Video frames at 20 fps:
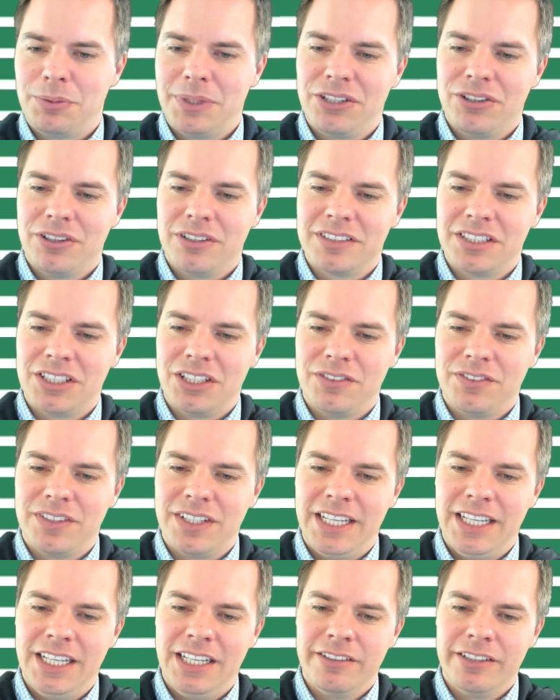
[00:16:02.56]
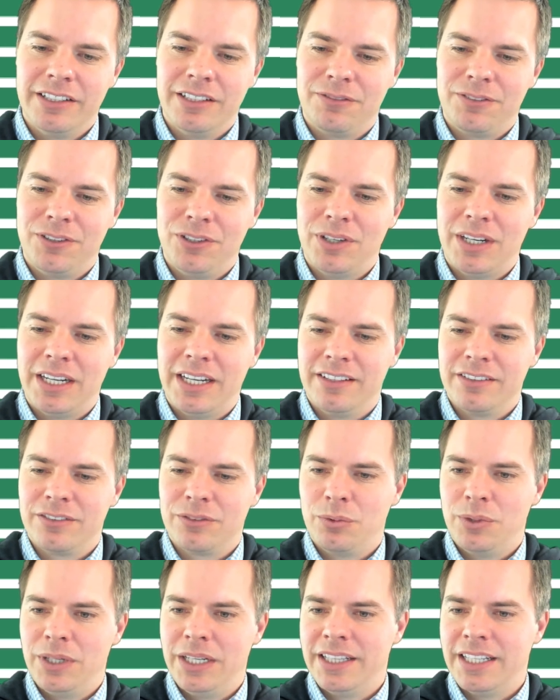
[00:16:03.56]
crossing over here in a few
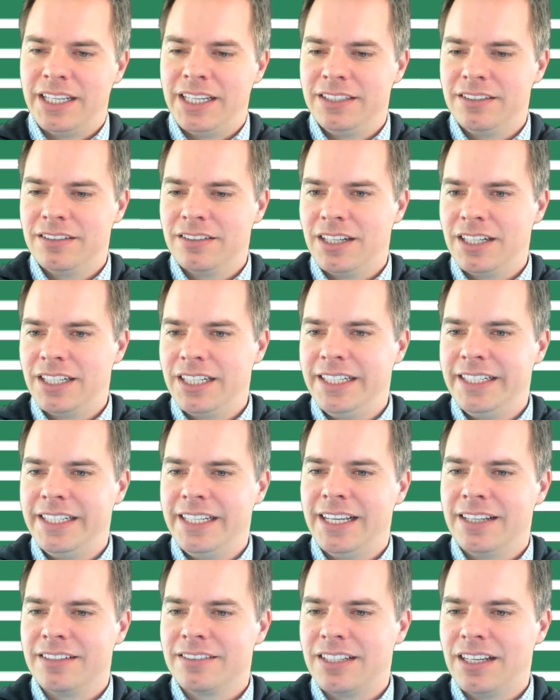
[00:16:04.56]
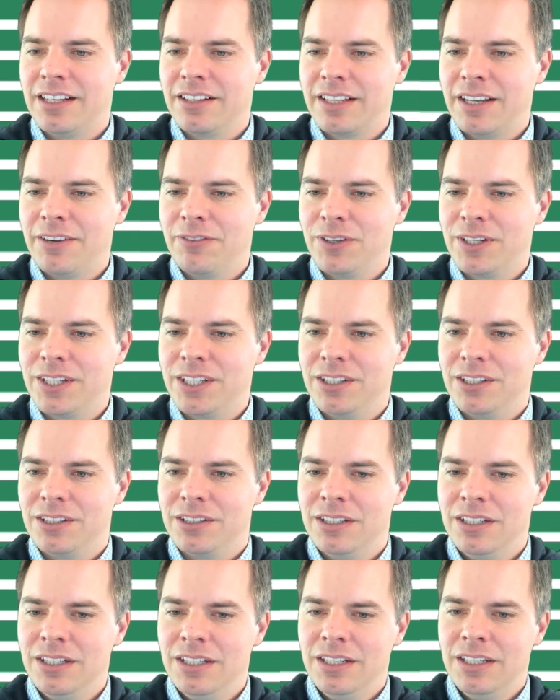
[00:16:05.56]
hours when they start hitting our South African
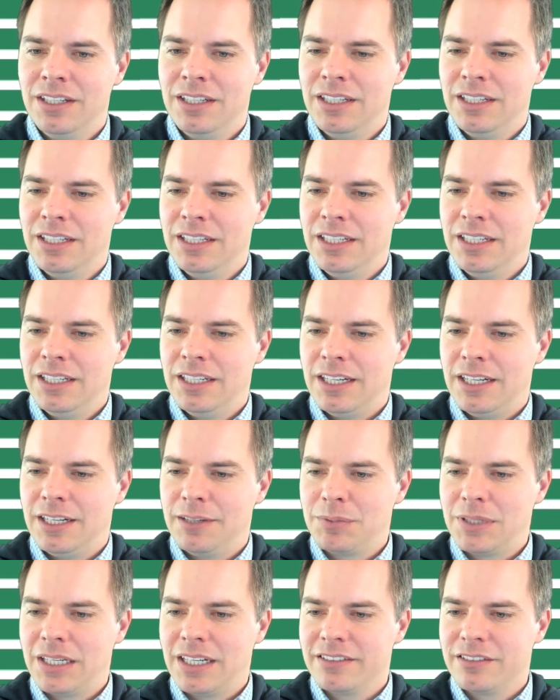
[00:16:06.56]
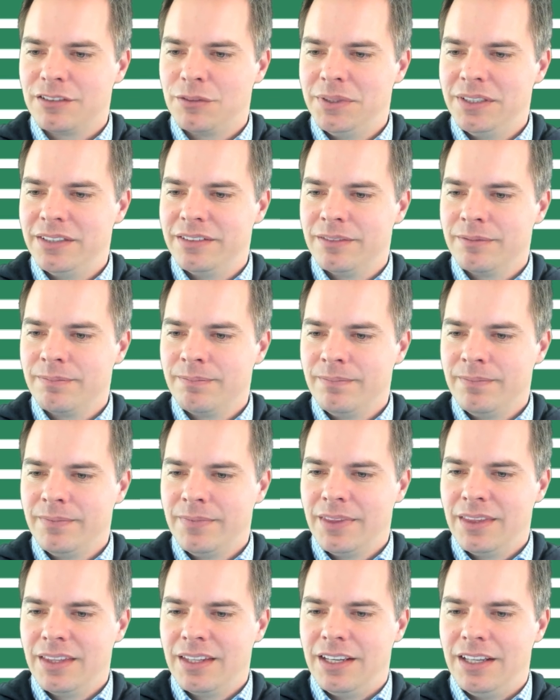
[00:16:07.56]
customers,
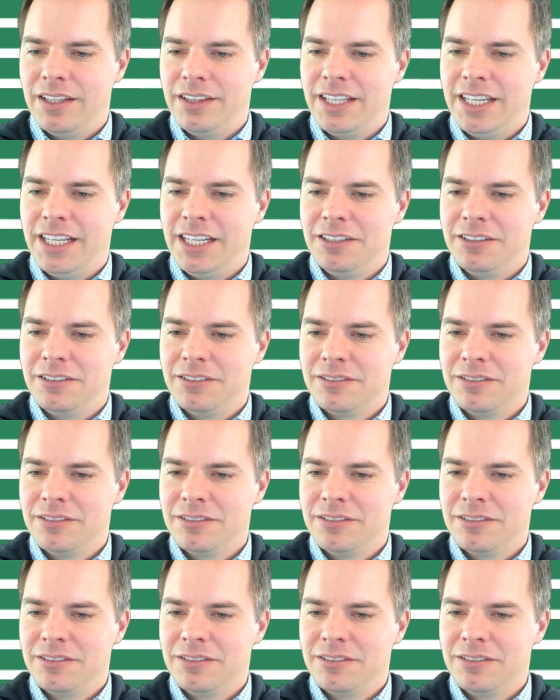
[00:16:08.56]
and then